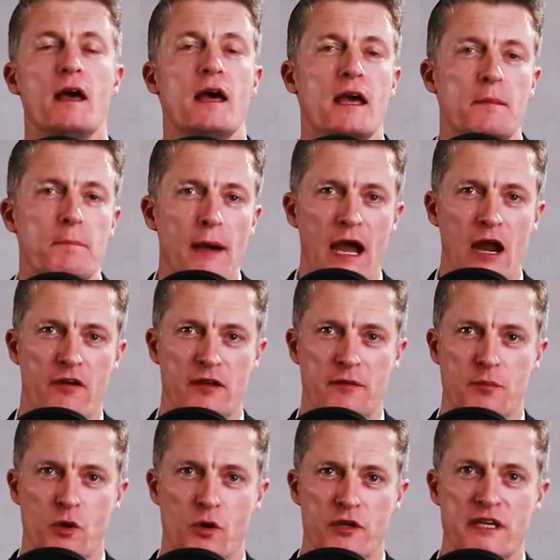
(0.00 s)
Empowering
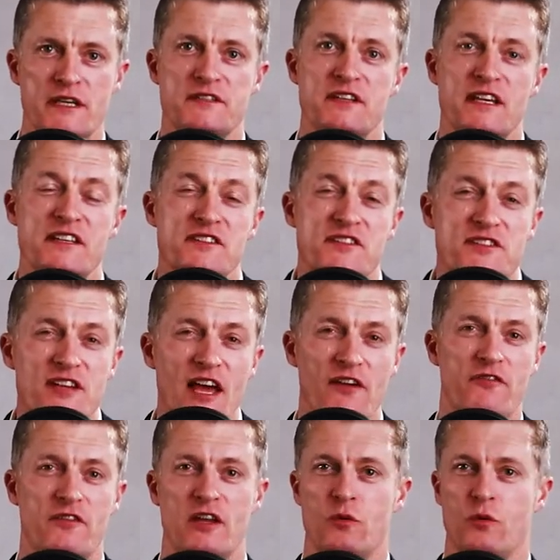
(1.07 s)
employees is
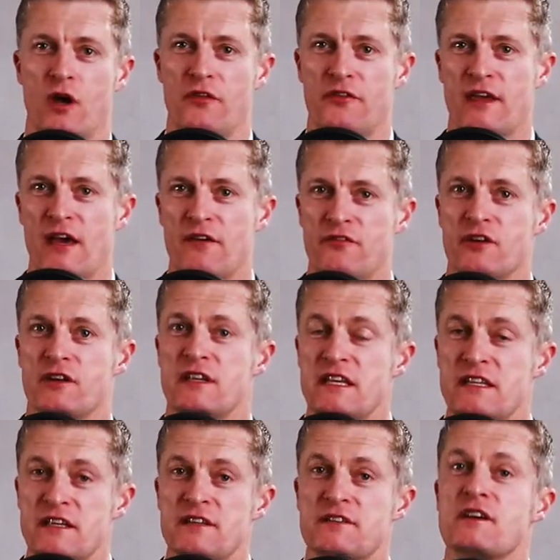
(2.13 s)
definitely worth the effort
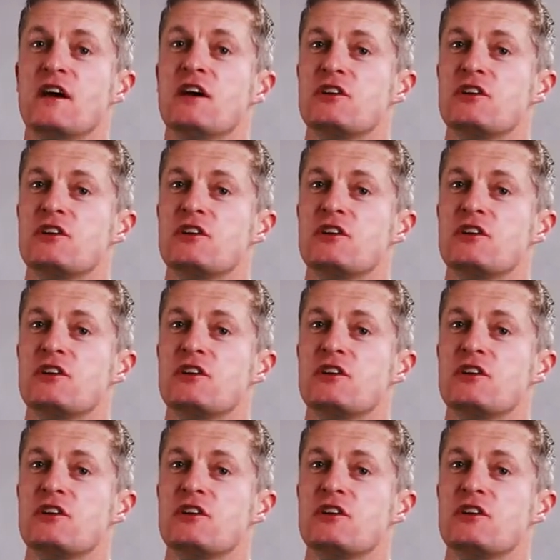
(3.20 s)
needed